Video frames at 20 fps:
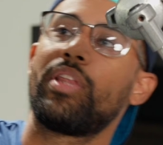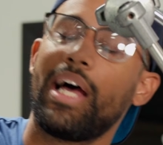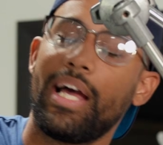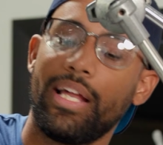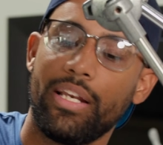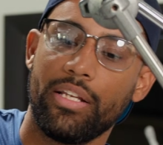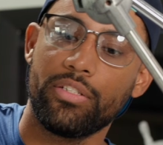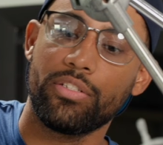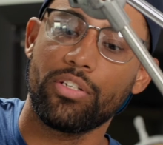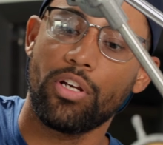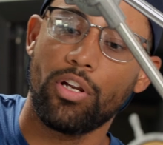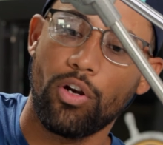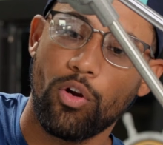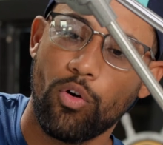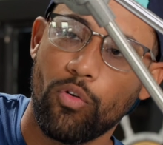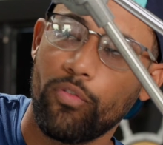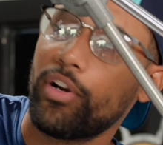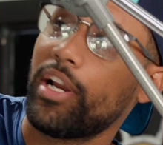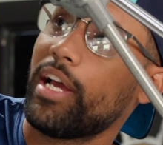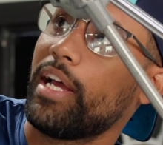that is our
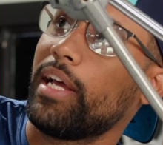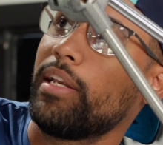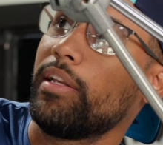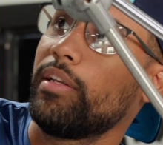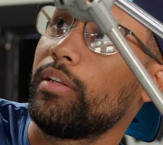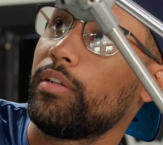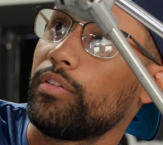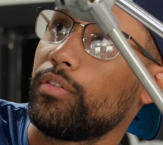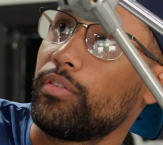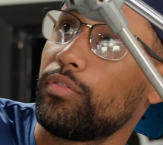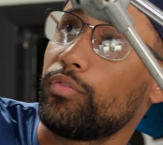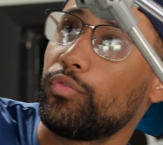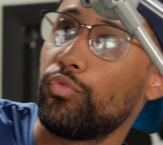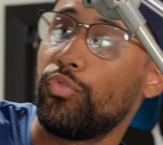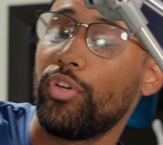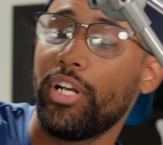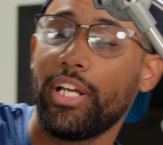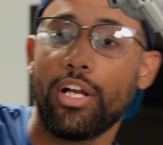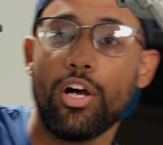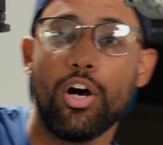overhead
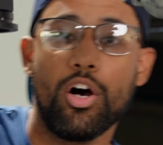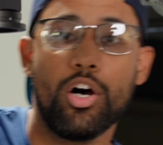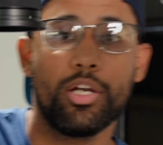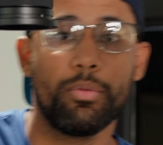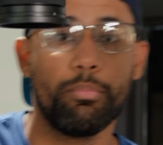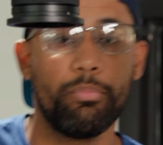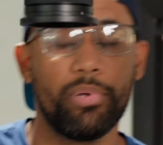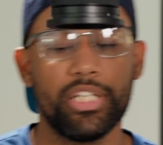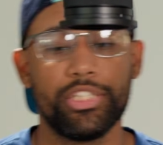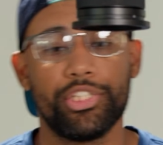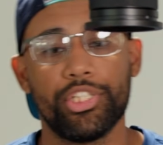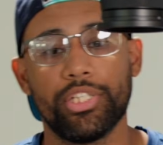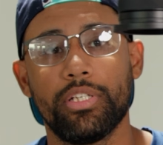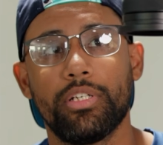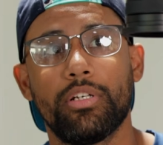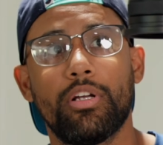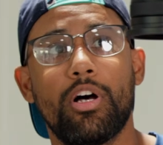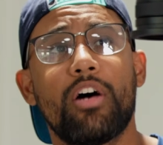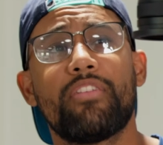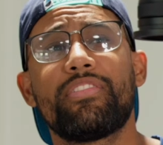rig on a
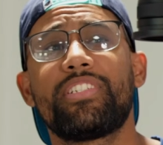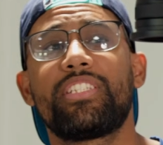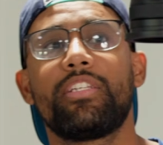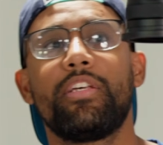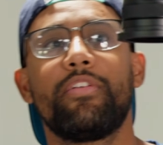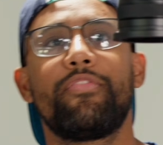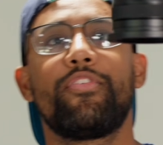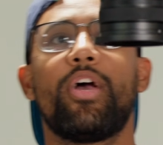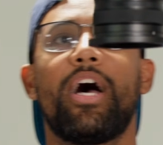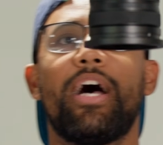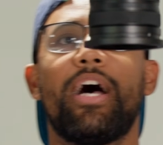budget. Obviously, if you